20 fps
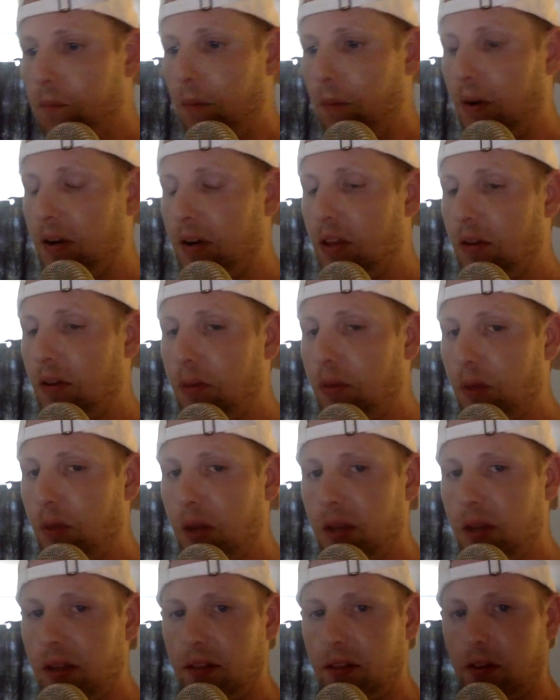another thing
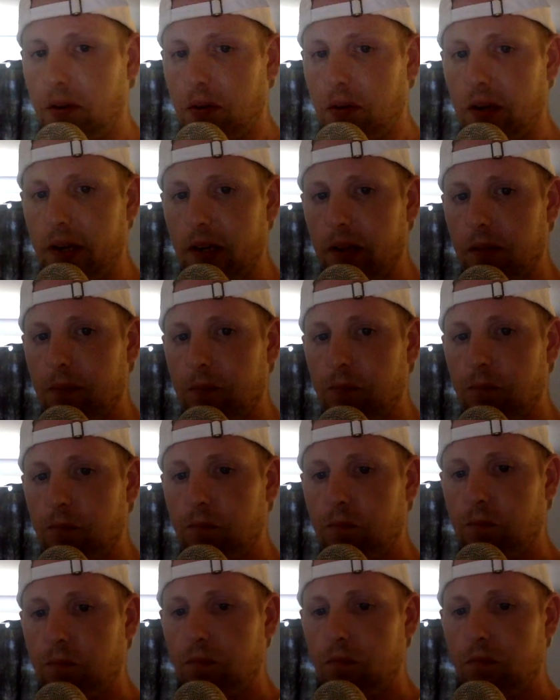that they're,
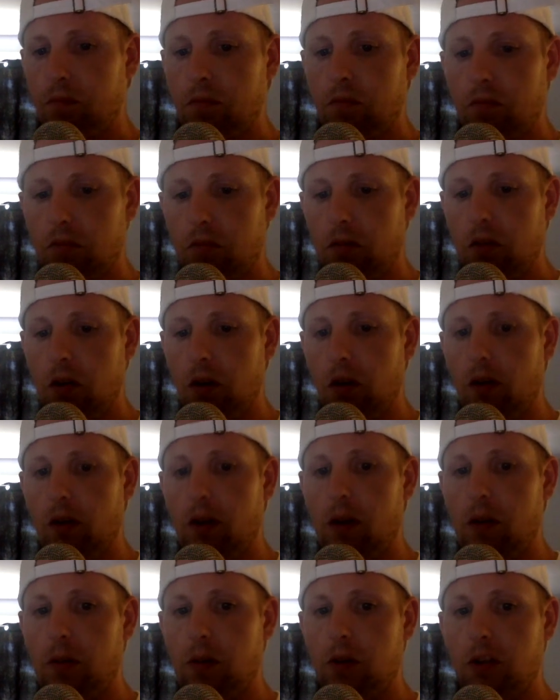
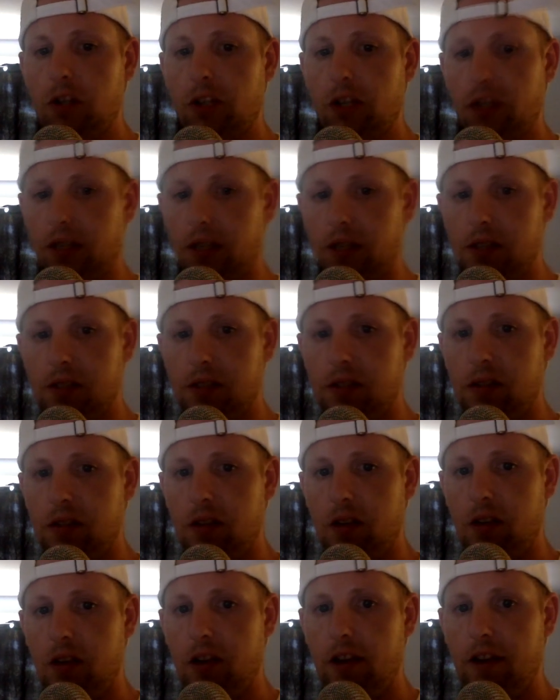now pushing is
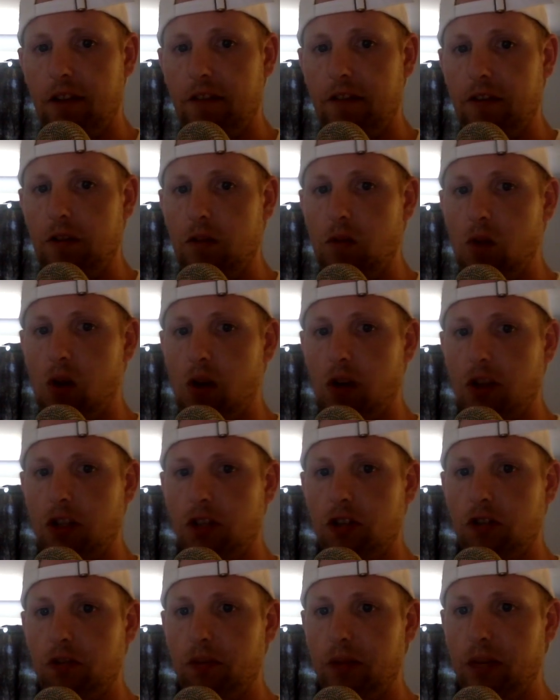if you want
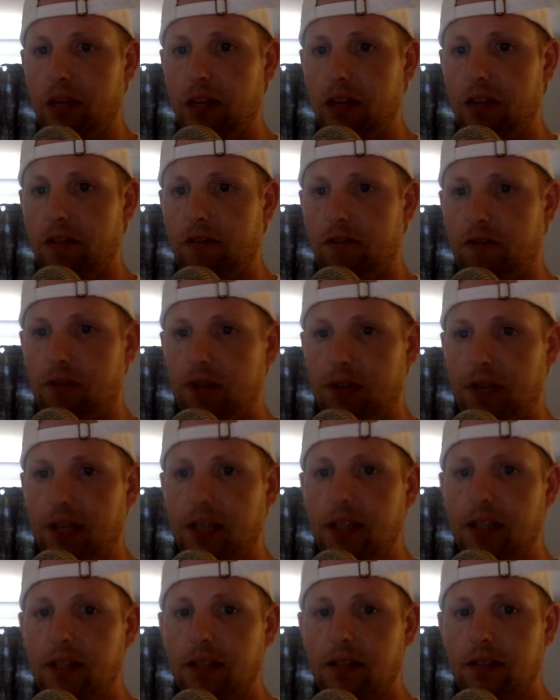to be
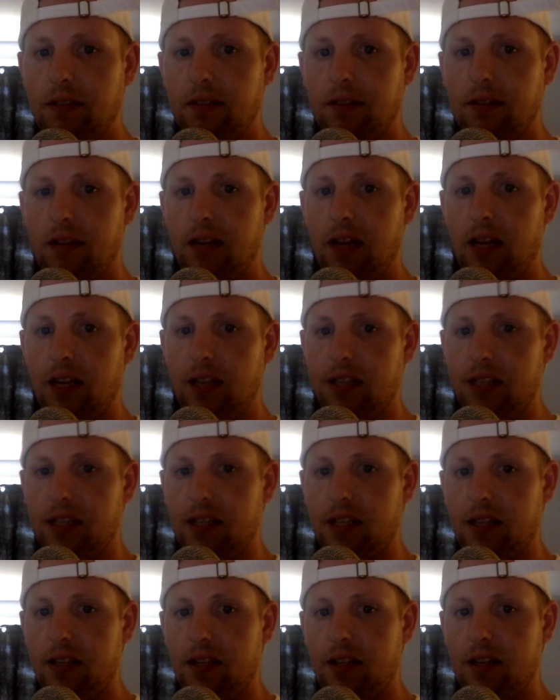free, as
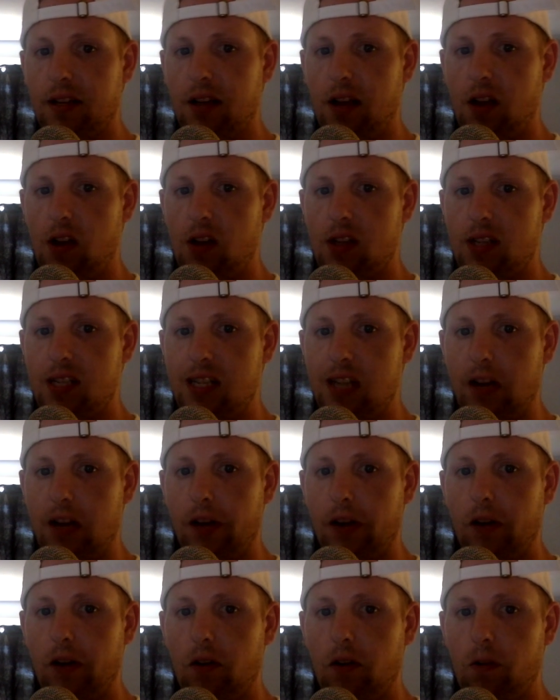in not stuck
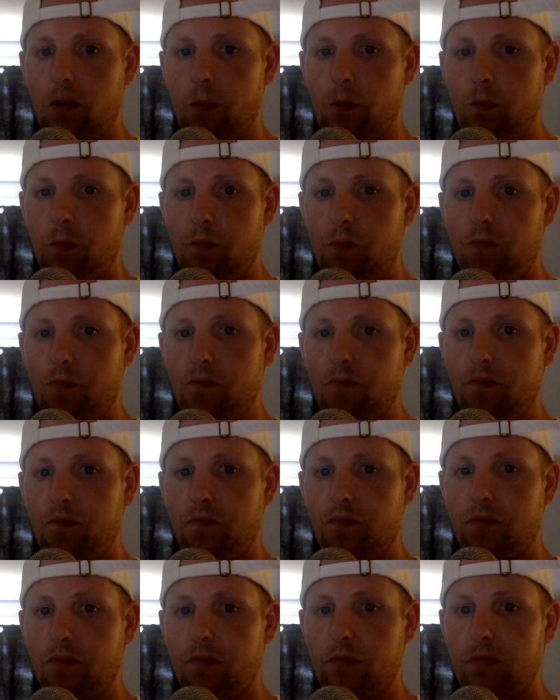at home,
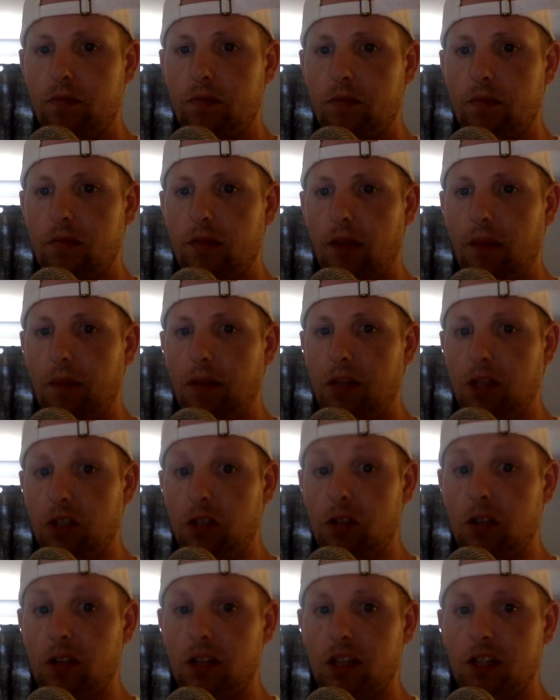that means
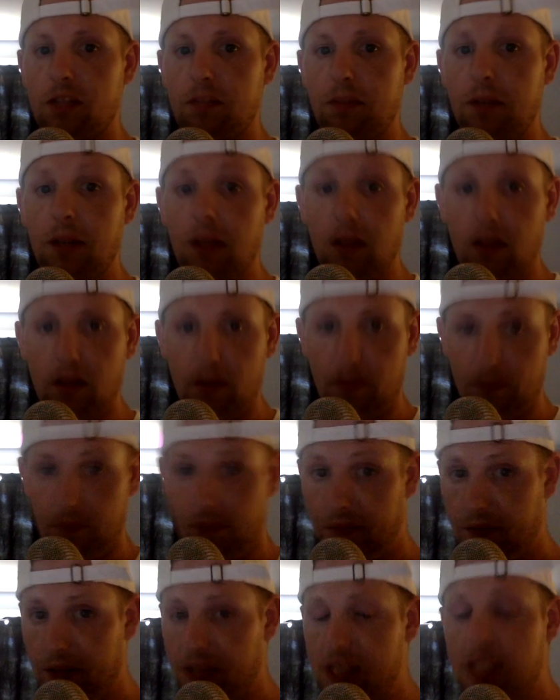you're against BLM.
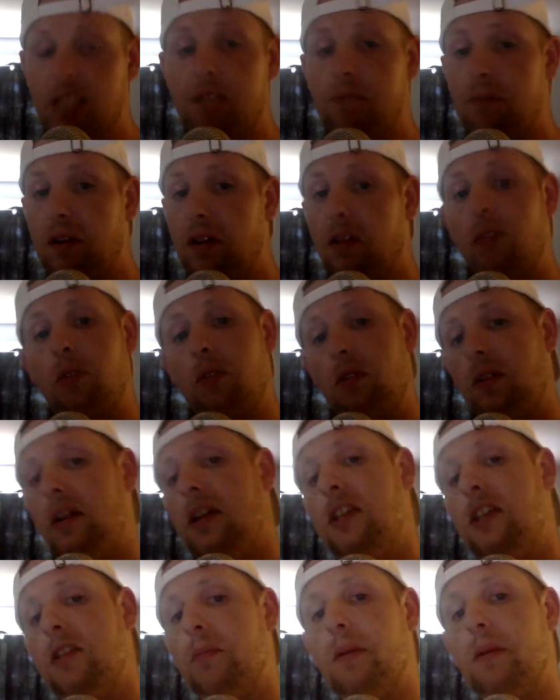This has been a
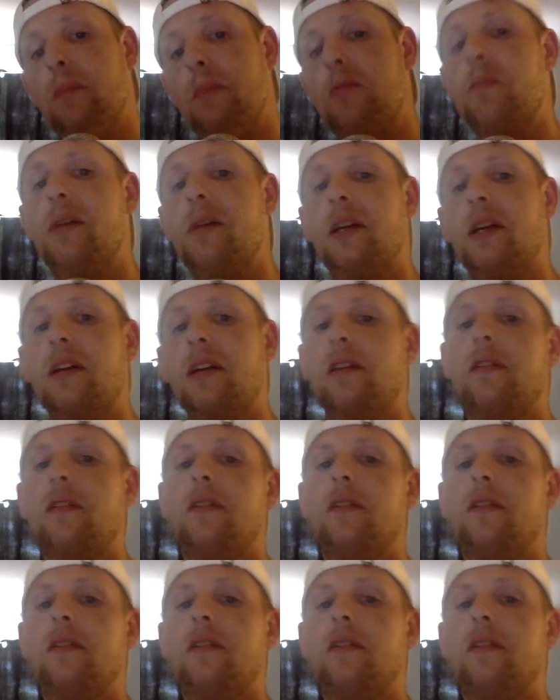correlation people are making.